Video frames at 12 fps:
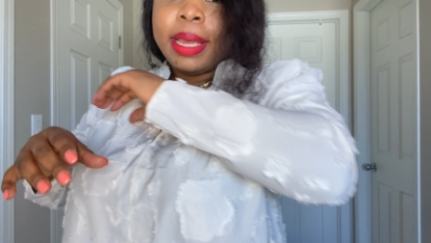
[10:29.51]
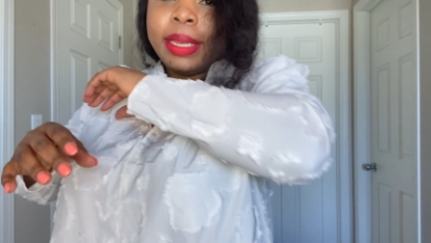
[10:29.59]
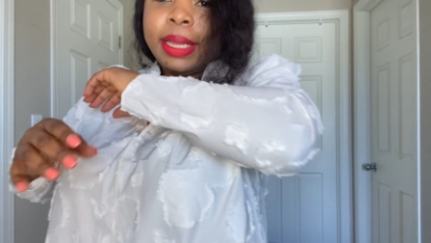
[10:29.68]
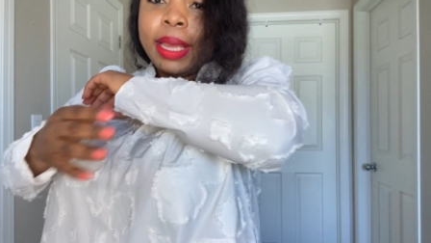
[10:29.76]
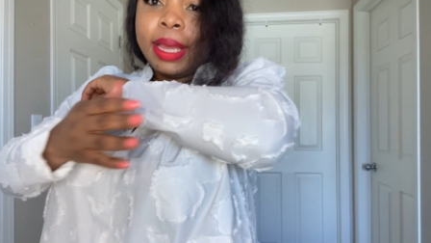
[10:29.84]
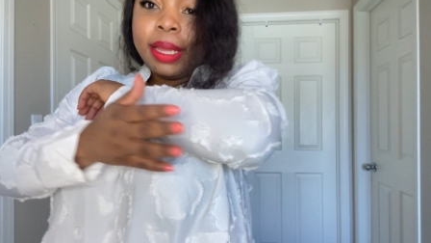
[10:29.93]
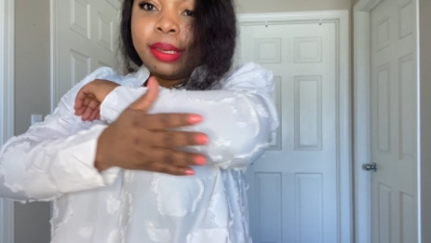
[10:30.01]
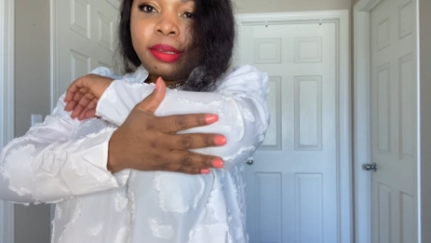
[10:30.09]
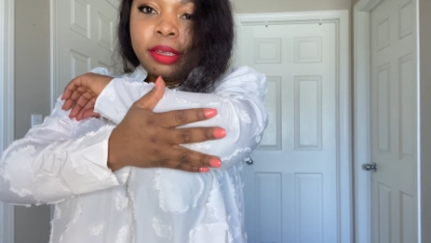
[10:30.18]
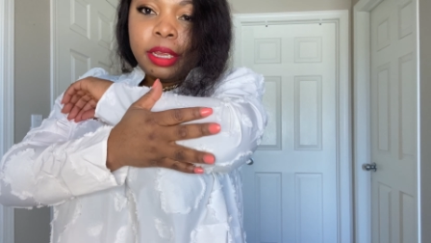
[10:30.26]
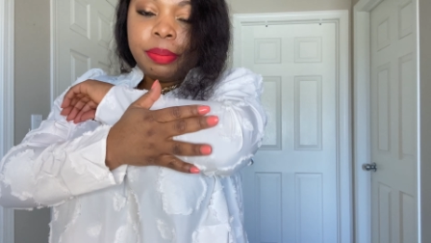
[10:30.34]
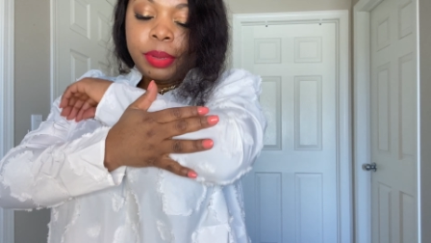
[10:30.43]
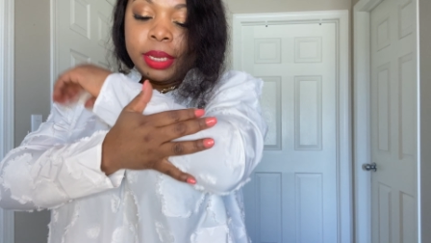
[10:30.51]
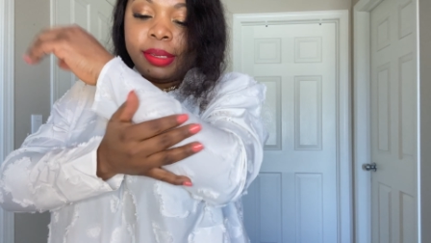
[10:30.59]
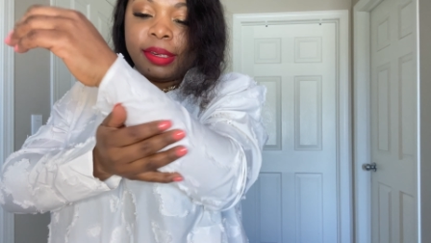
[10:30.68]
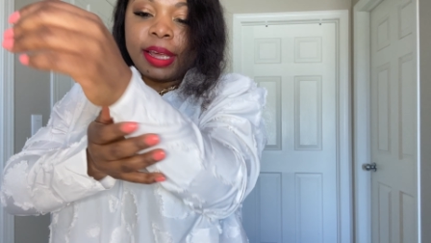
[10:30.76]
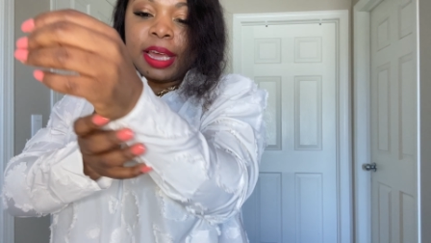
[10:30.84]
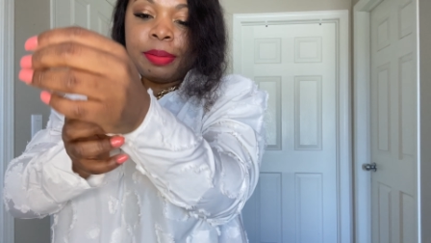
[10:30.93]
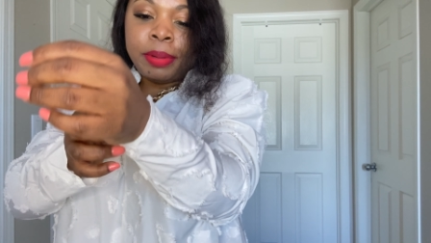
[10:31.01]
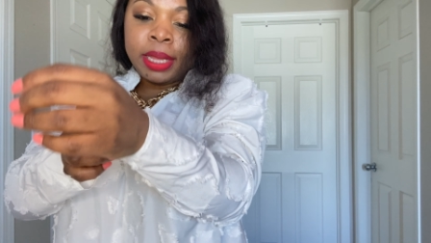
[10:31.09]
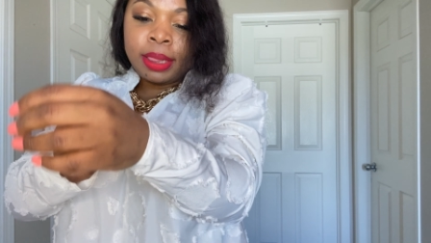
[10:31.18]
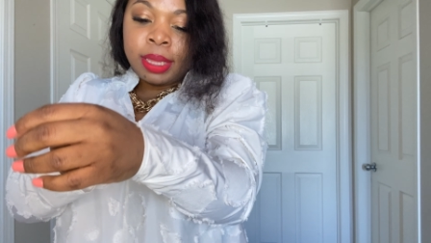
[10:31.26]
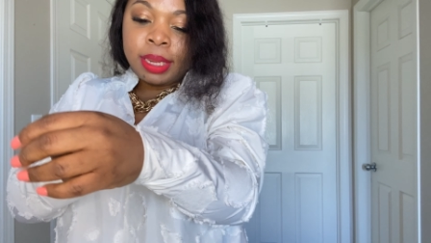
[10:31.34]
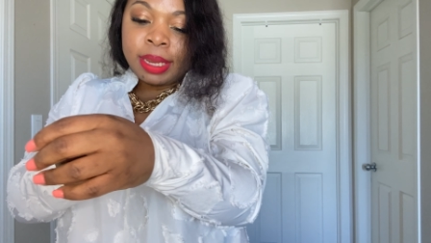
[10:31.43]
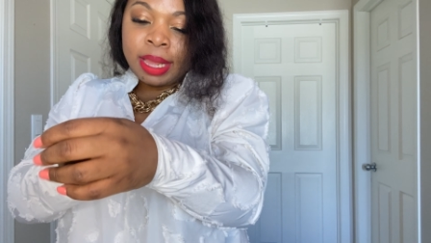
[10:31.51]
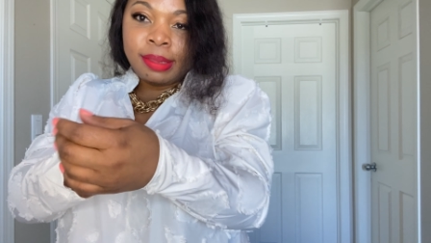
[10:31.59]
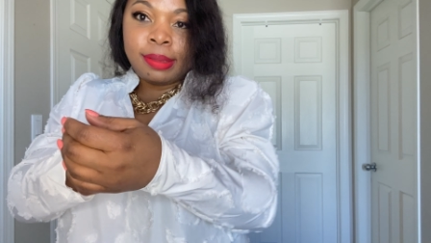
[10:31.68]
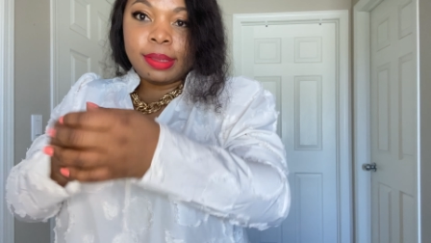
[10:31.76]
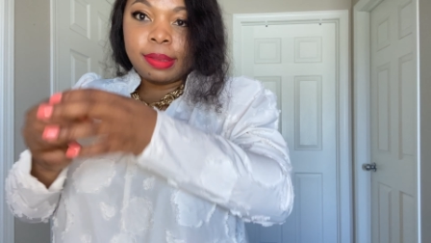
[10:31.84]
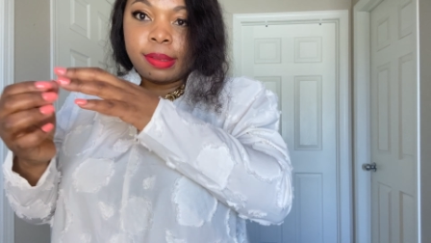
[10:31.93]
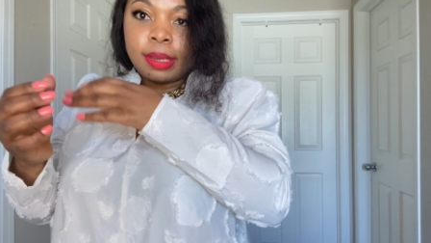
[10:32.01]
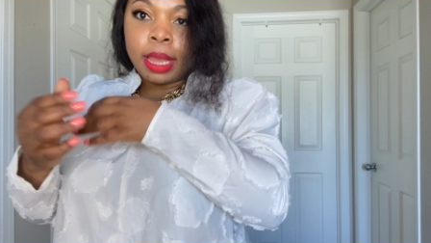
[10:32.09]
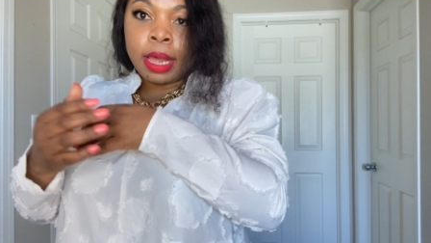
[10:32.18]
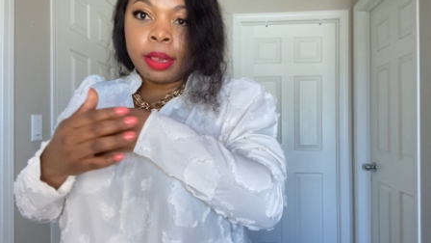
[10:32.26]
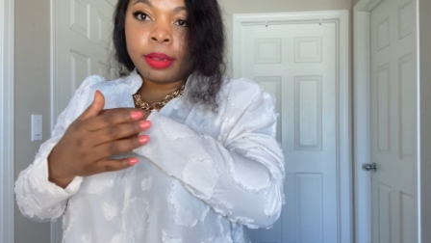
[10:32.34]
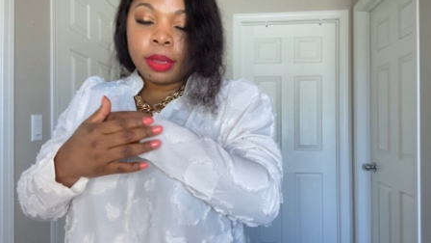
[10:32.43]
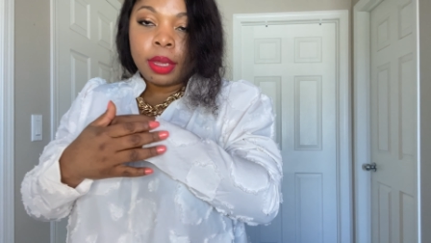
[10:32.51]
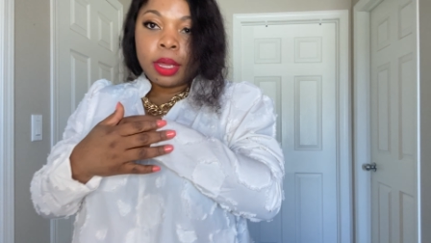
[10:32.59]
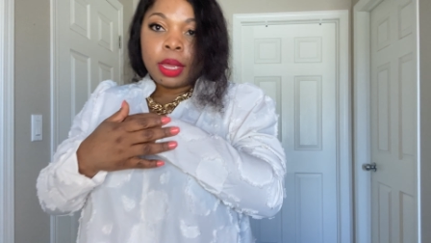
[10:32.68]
The hands are a bit tight, but I think that's the style.